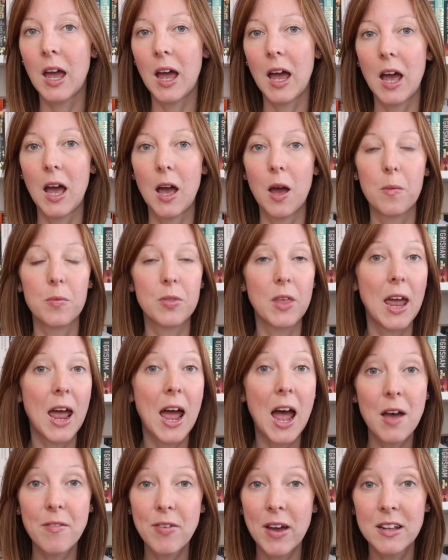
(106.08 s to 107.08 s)
Uh, they
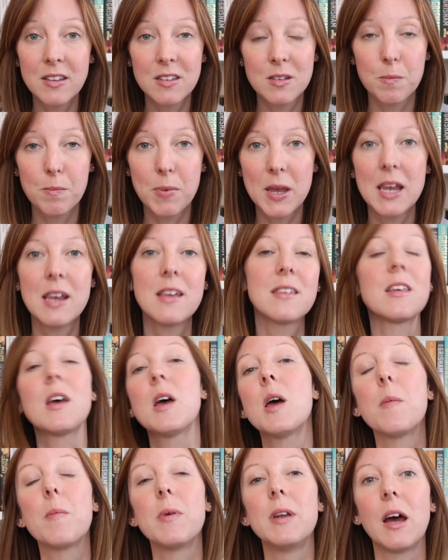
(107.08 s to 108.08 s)
have had some peace,
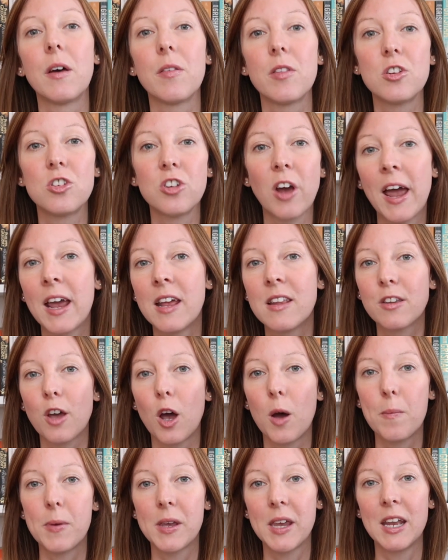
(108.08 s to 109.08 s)
but now the giants
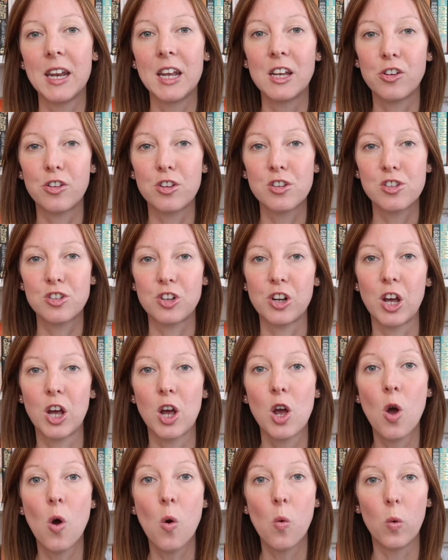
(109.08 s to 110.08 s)
are beginning to
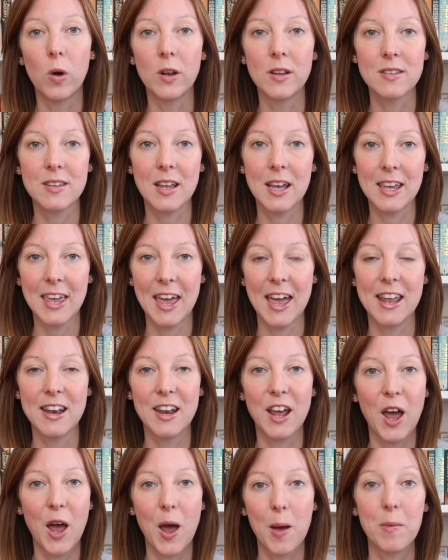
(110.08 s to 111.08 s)
stir once
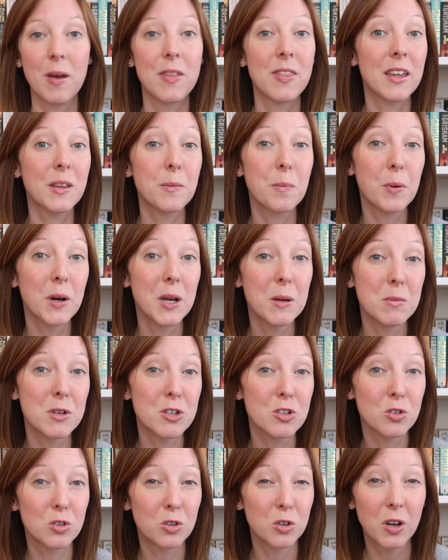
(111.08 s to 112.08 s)
again, um, and that's pretty
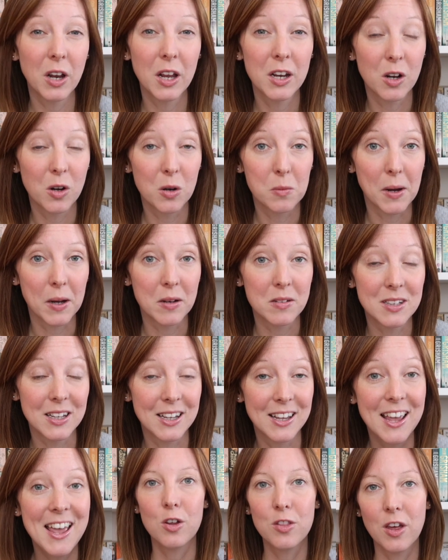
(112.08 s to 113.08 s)
much all I know about
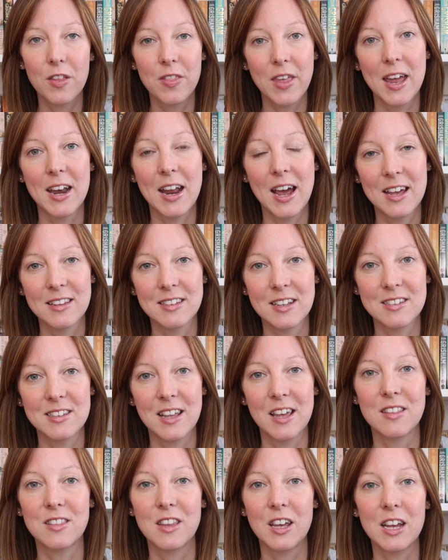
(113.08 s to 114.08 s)
it. Other than, as I
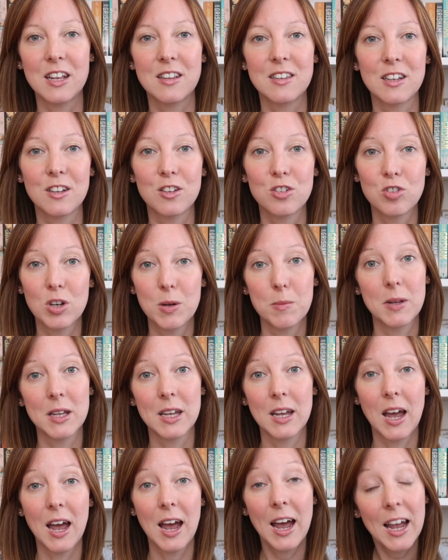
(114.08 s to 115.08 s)
said, that it's
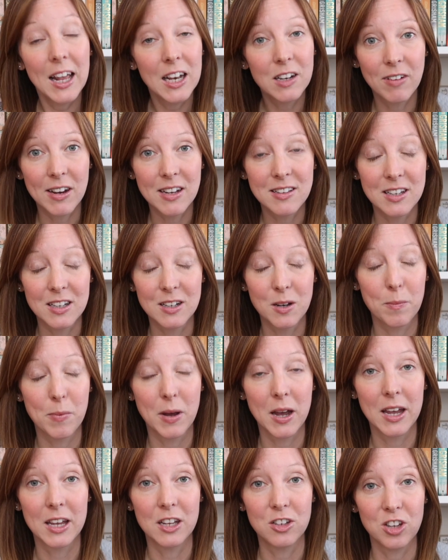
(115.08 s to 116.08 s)
extremely highly rated
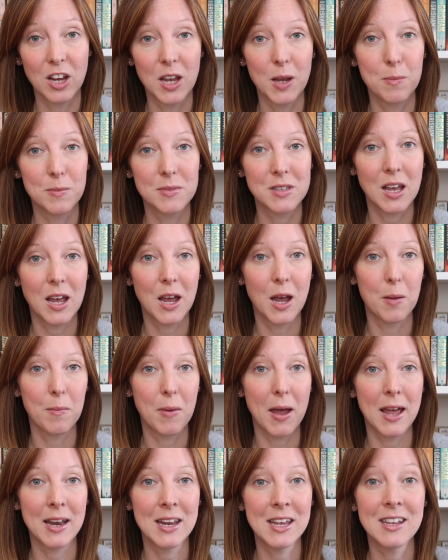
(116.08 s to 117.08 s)
by James,
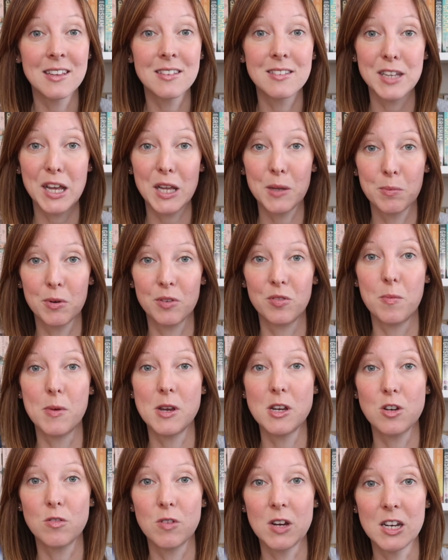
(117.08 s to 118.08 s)
um, and he is desperate for
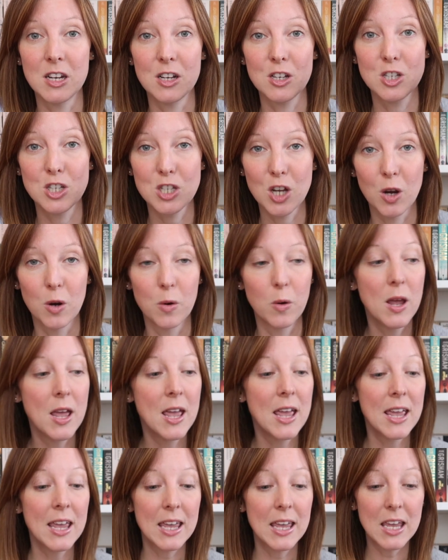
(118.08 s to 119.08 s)
me to read it. So,
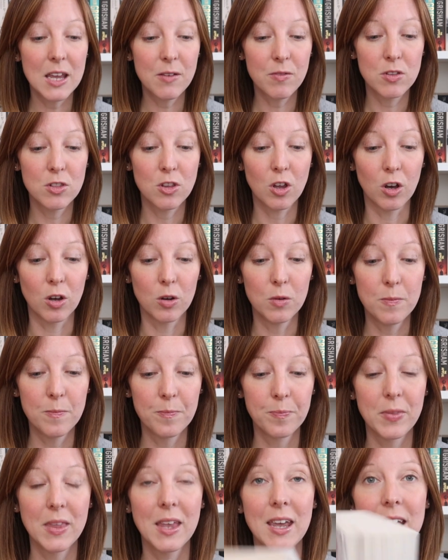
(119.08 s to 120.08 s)
even though
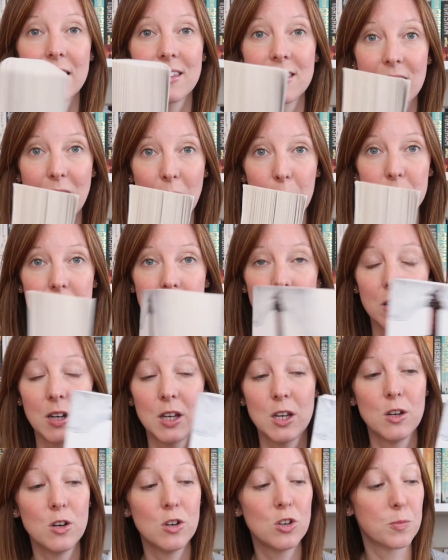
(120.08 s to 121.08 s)
it's an
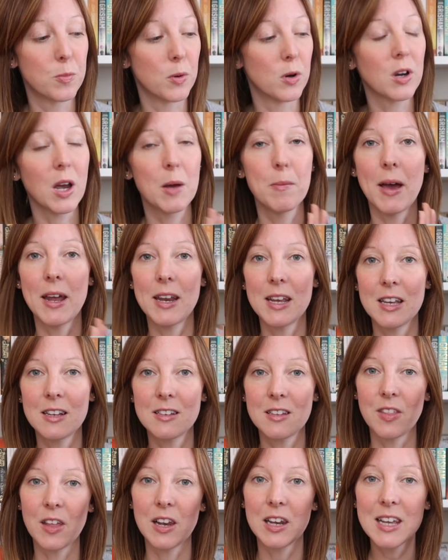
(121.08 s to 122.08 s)
absolutely huge book. I'm adding
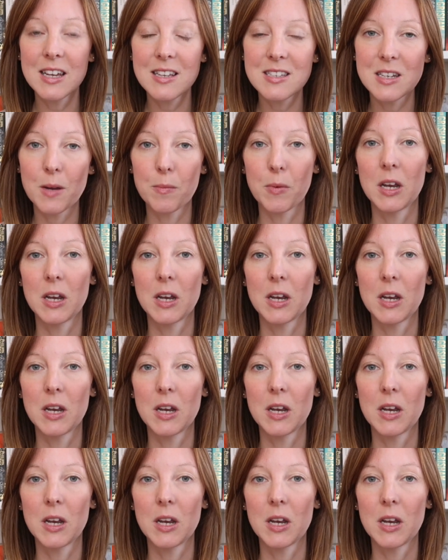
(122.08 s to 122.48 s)
it to the list.